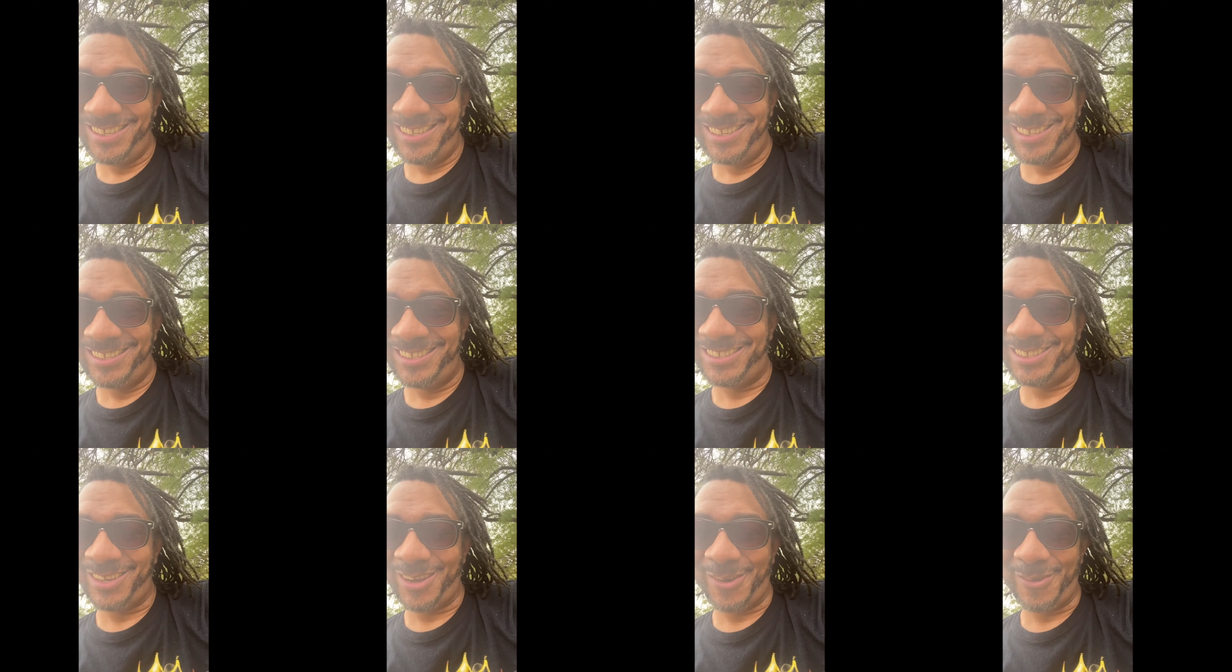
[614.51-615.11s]

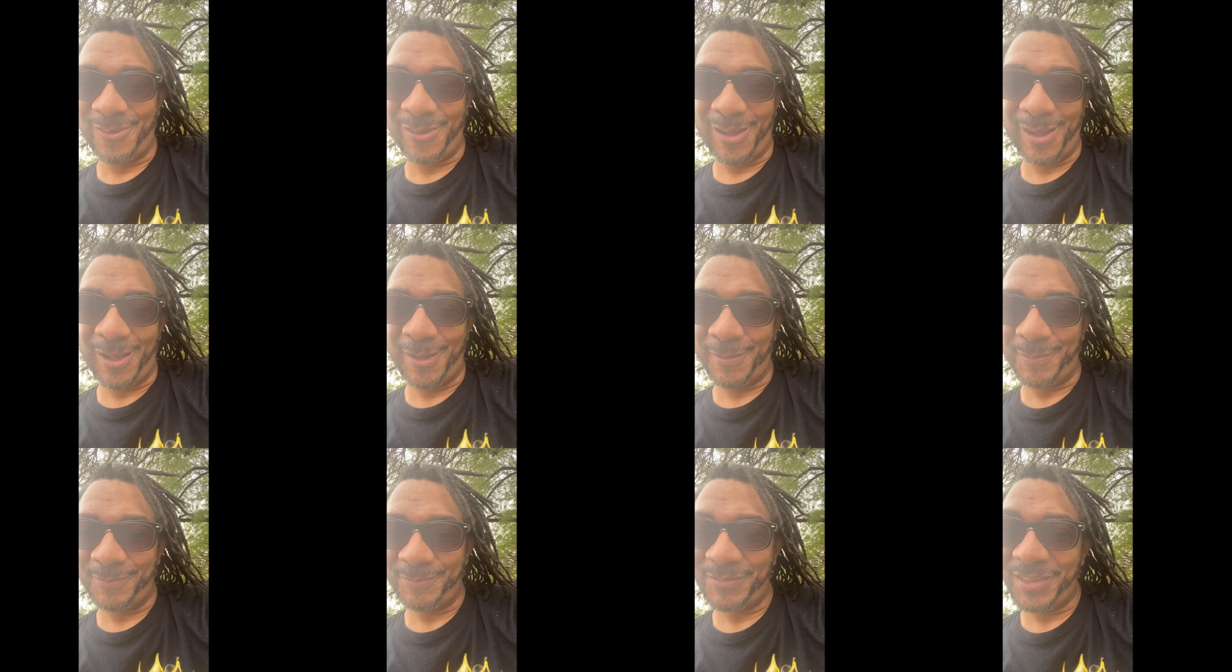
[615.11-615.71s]

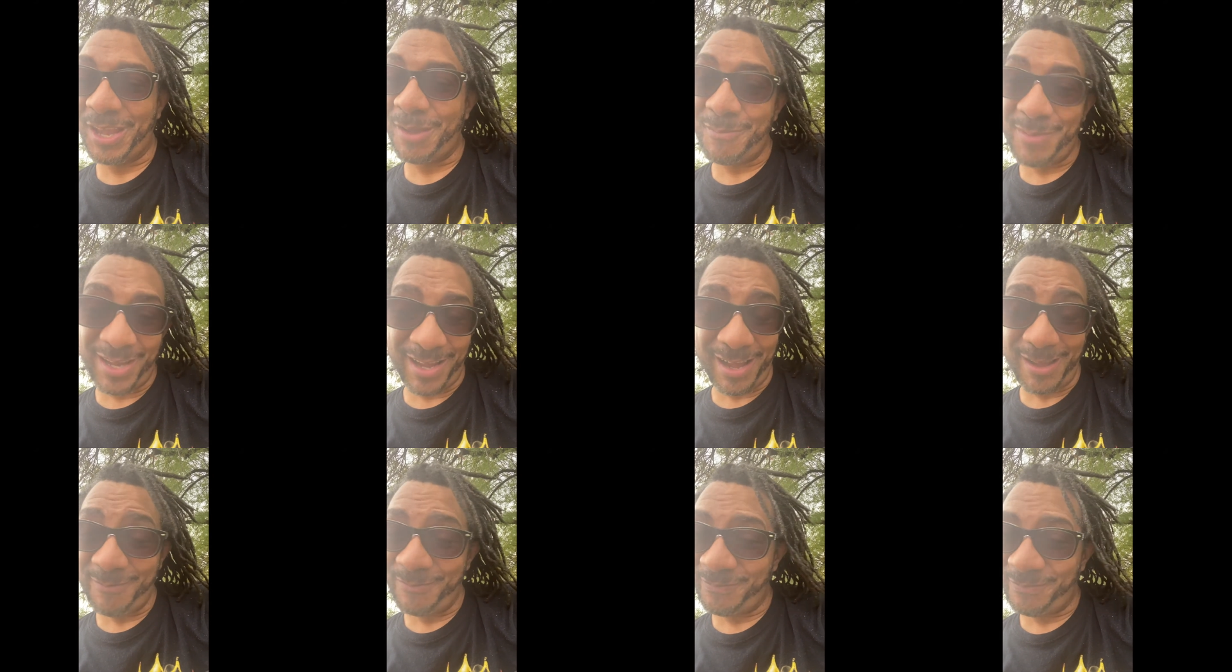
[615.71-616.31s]
So hit me
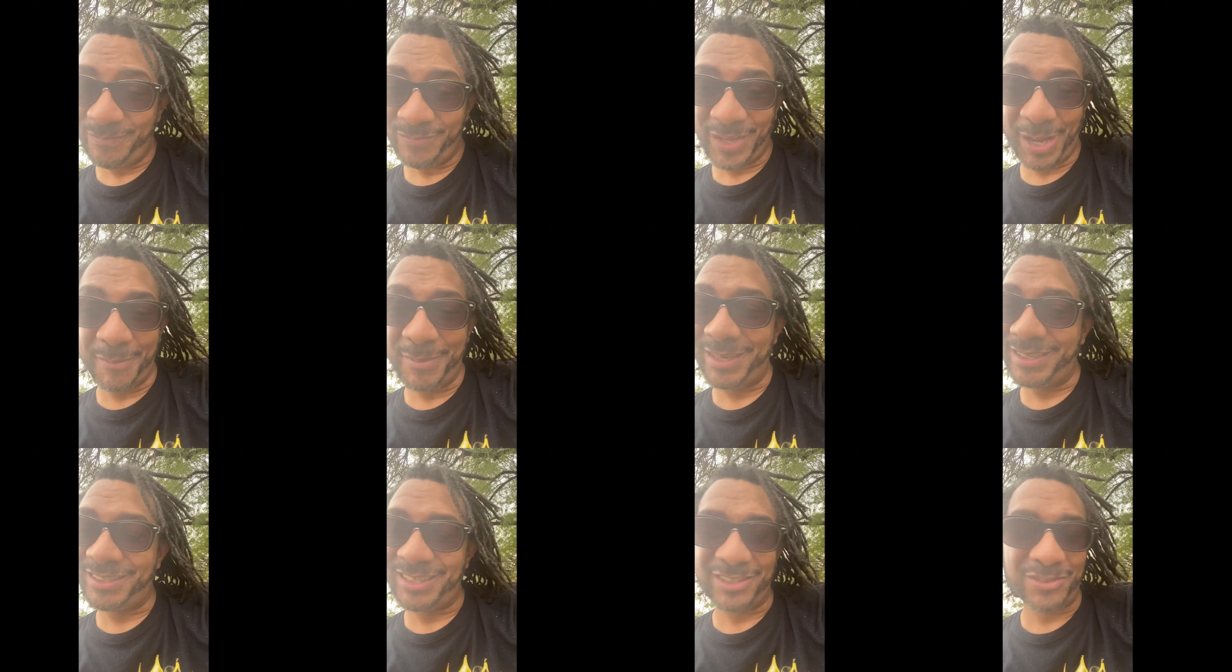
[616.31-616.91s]
up. I
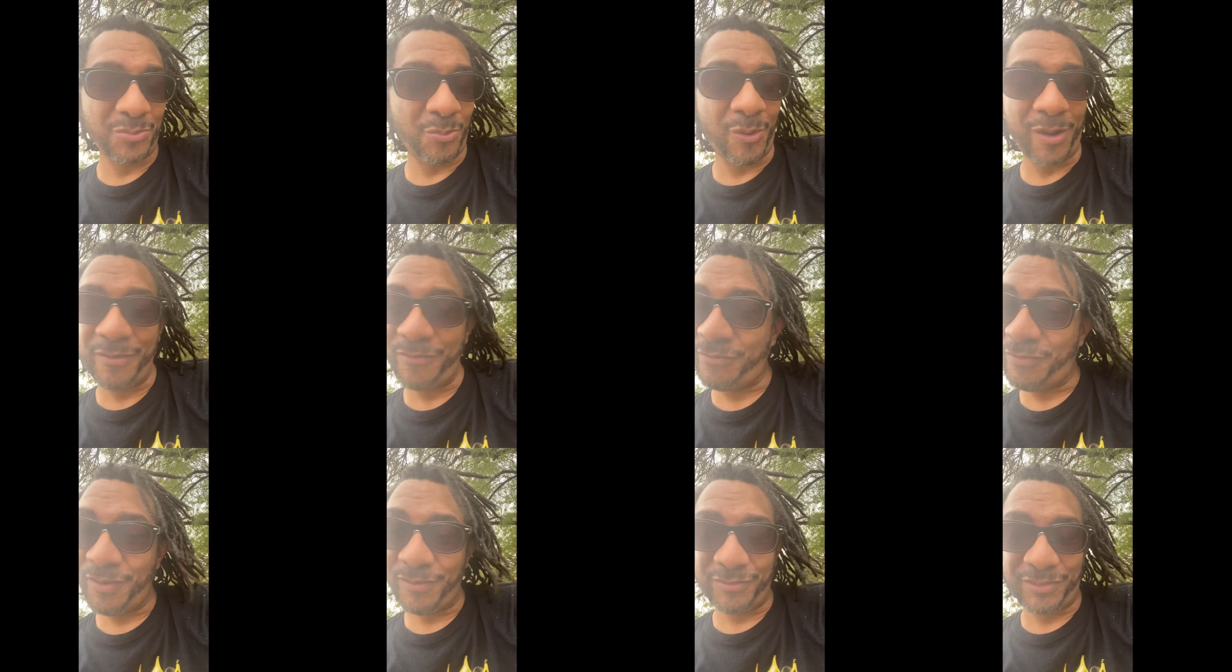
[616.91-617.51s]
mean, just
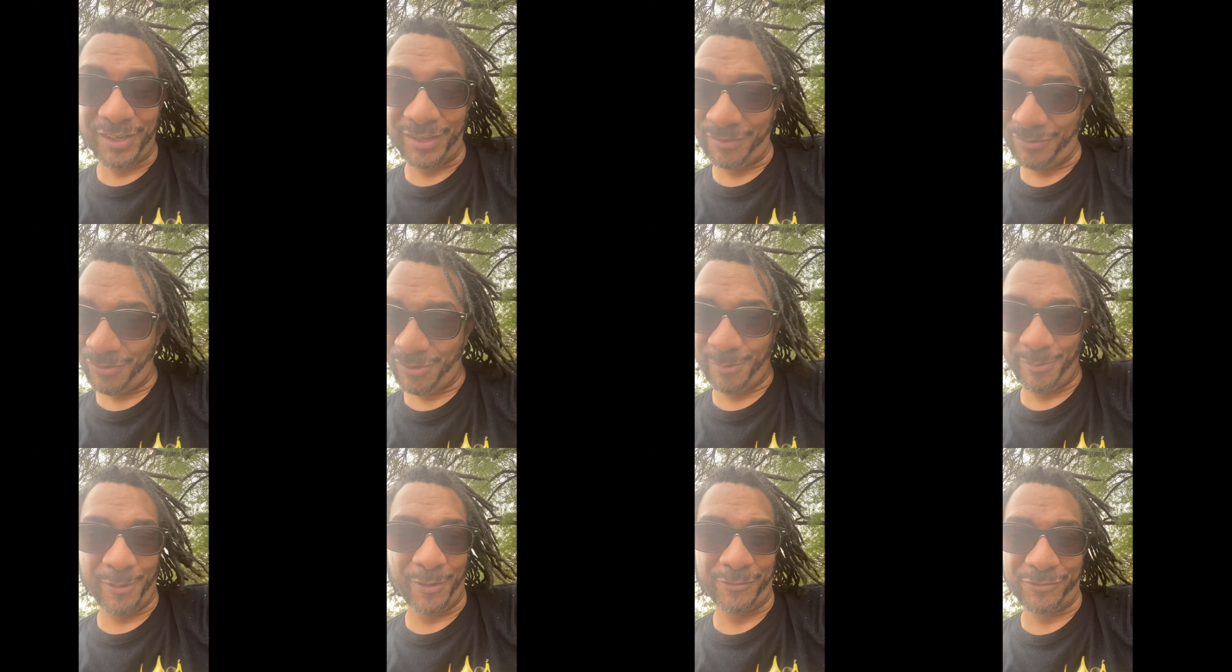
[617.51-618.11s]
$150
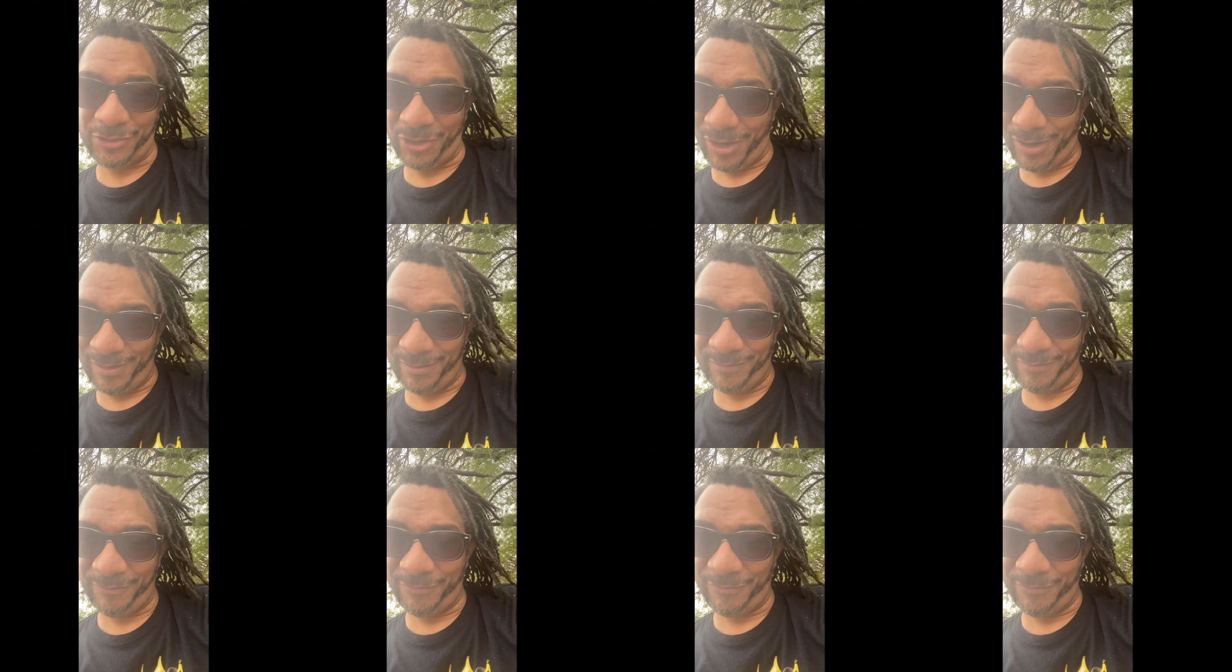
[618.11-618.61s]
for a birth chart.